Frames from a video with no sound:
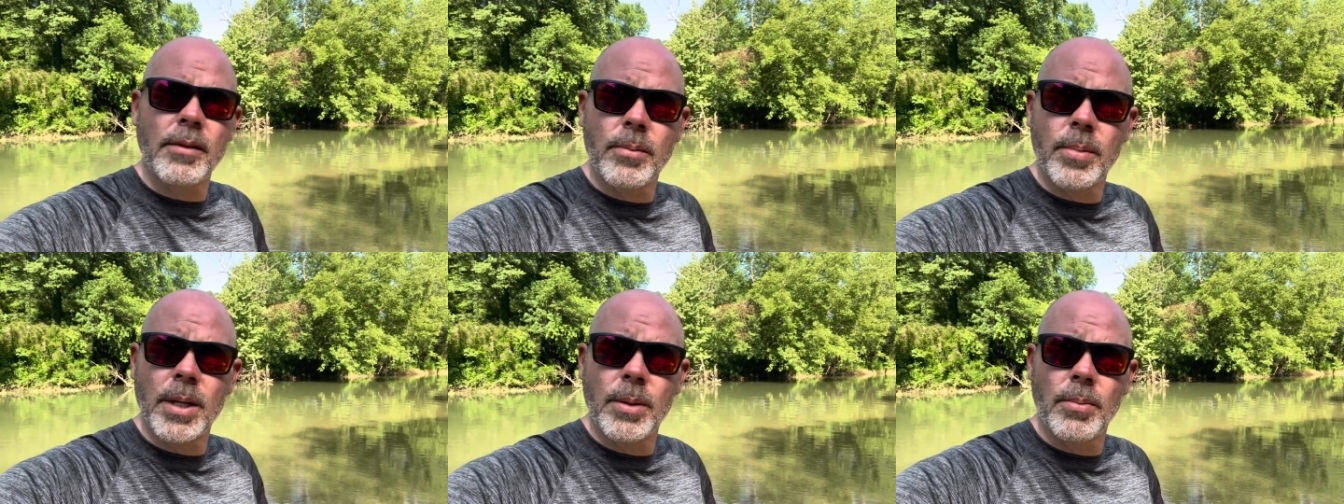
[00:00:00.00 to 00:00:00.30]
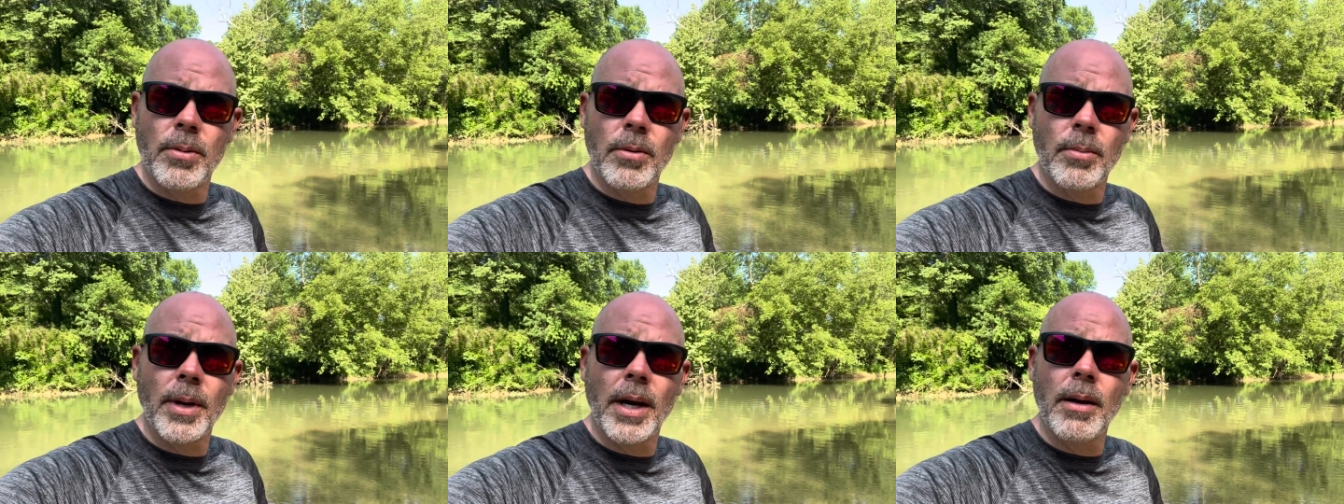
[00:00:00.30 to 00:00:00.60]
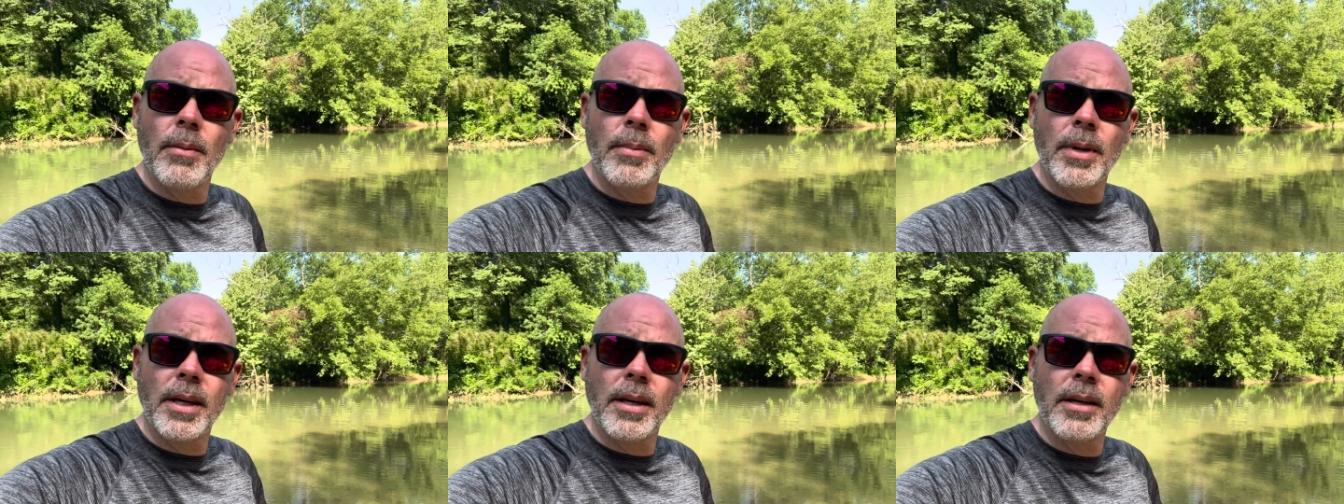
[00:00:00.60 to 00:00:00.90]
the people
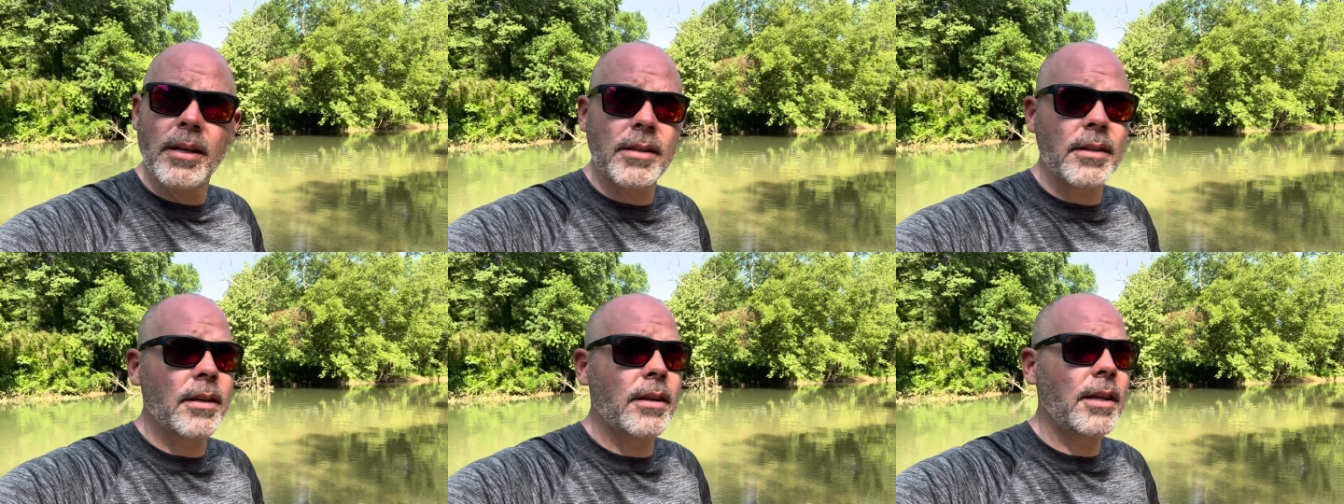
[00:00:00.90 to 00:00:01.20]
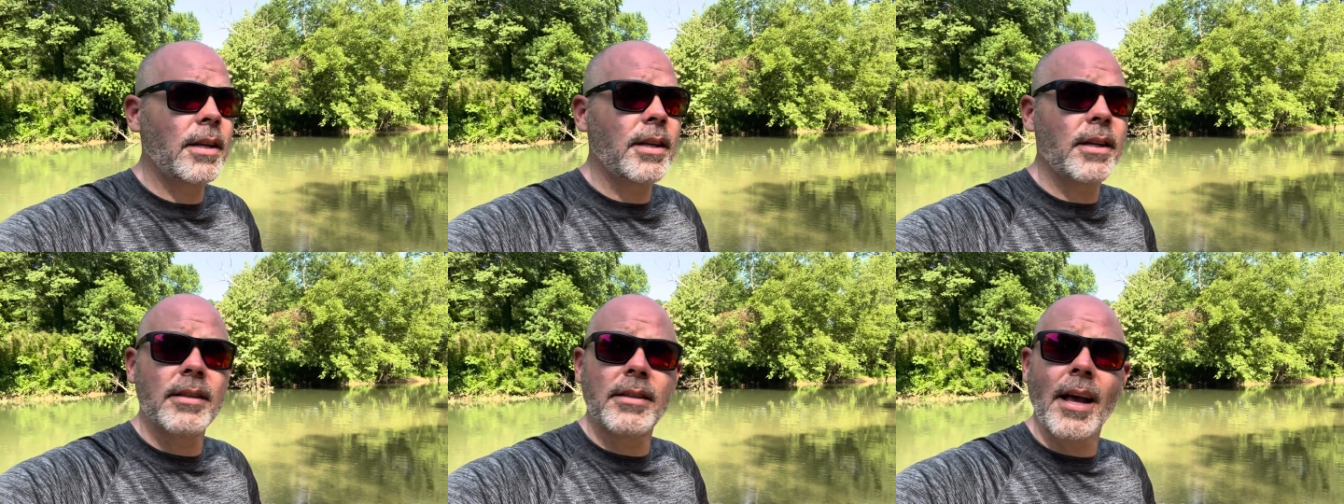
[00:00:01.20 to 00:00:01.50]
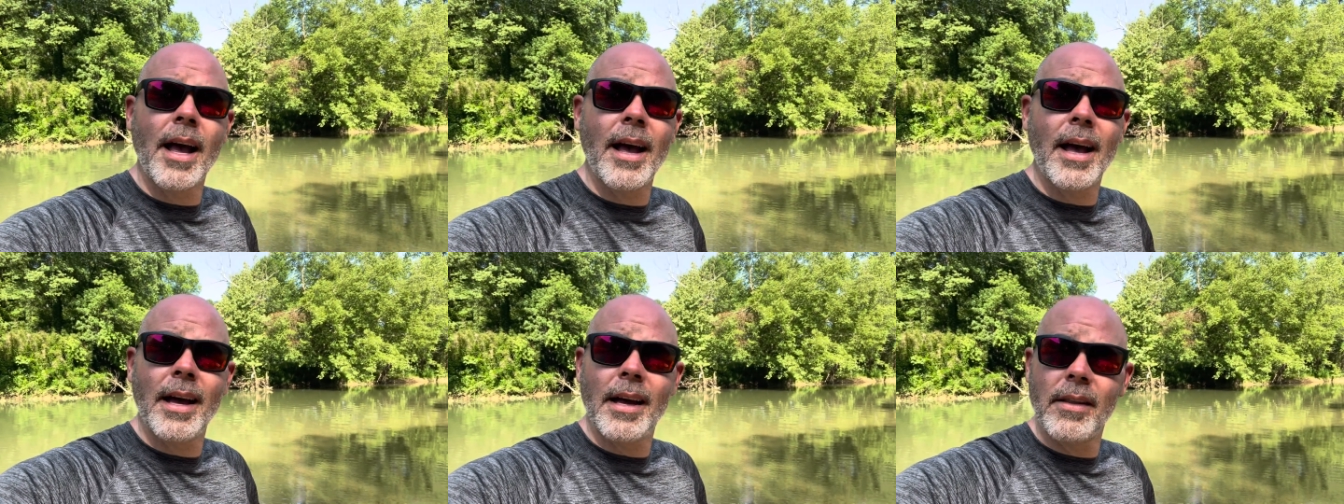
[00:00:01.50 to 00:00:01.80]
about because it is
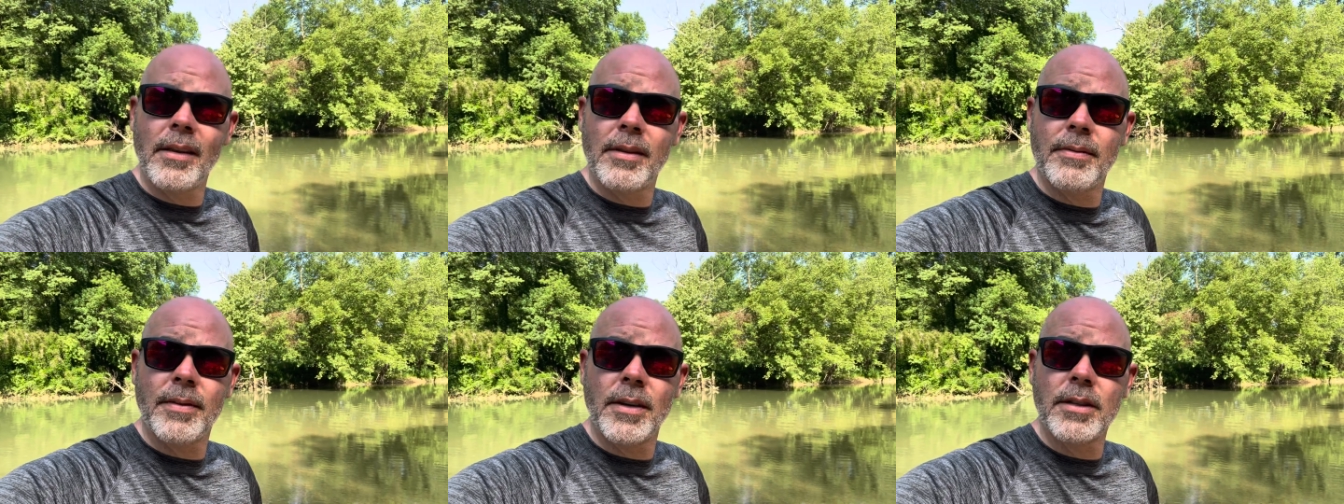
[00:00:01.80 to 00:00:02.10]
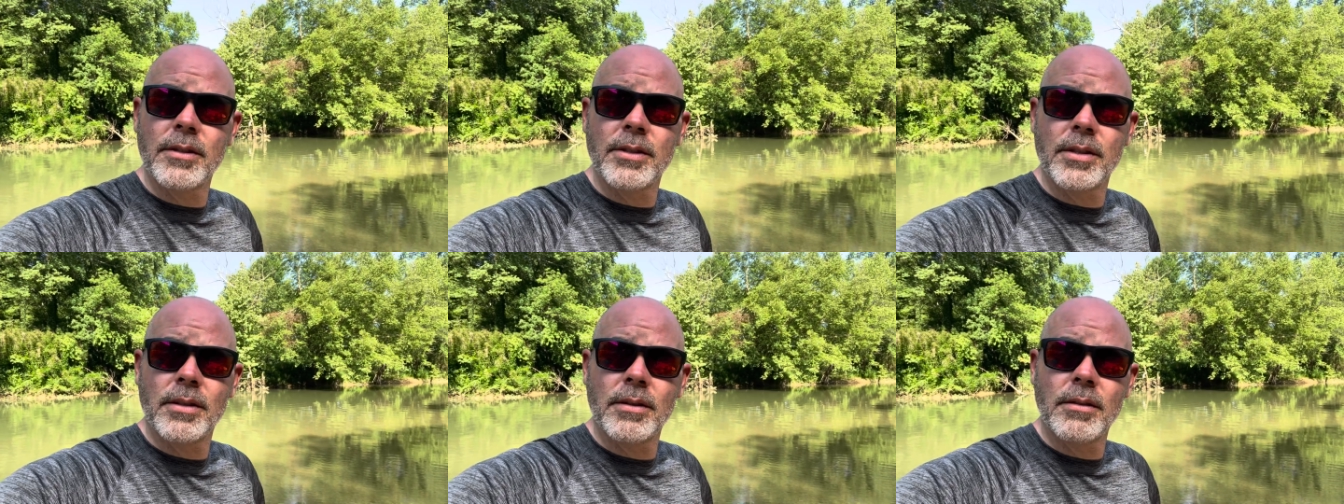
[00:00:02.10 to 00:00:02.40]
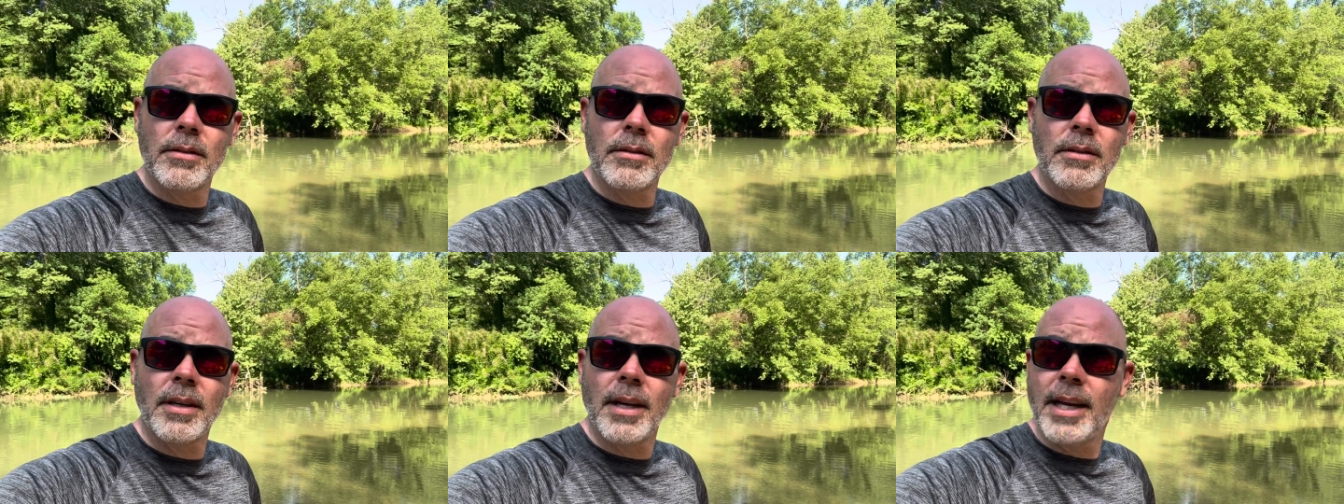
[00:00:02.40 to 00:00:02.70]
highly functional